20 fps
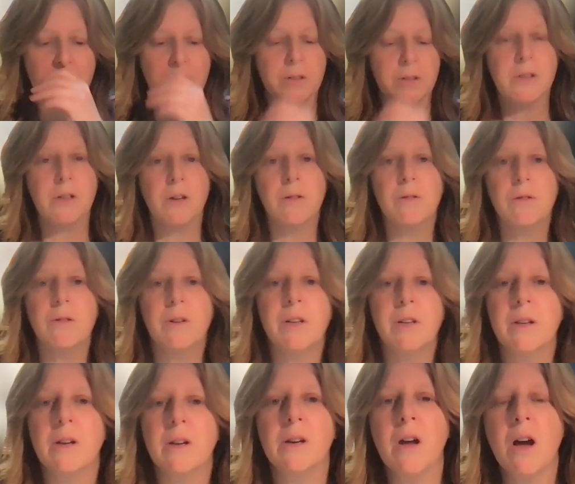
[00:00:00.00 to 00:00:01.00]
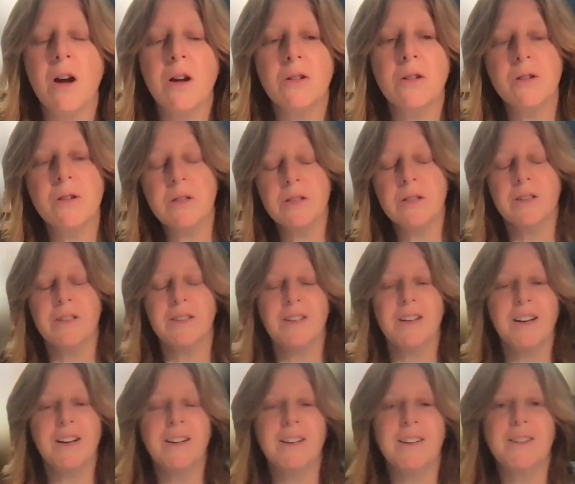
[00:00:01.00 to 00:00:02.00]
So in the last
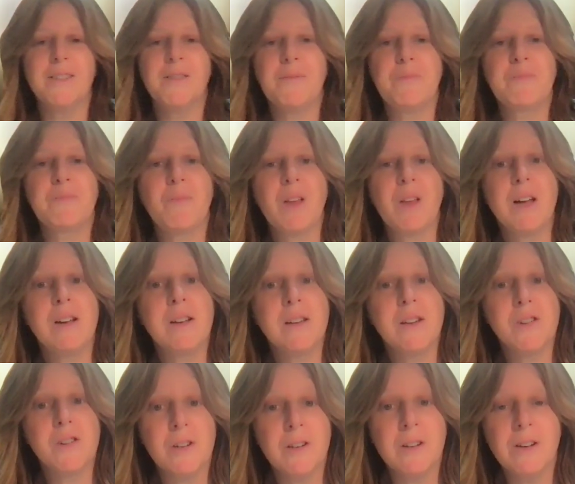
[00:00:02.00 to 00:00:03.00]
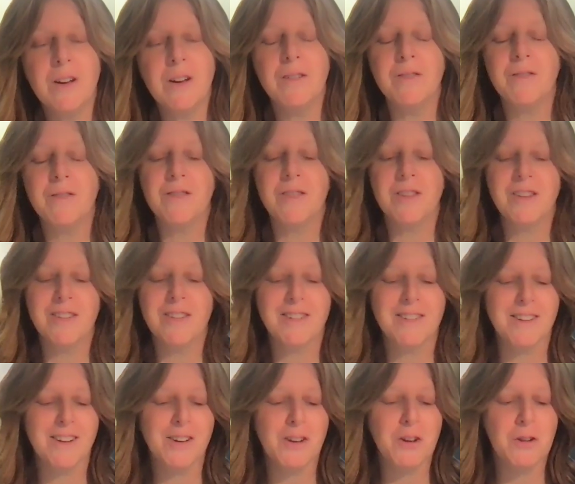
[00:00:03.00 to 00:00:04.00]
edition of
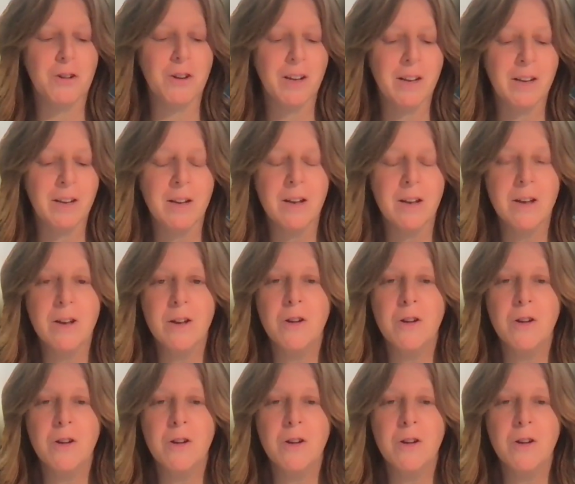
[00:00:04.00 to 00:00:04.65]
this learning,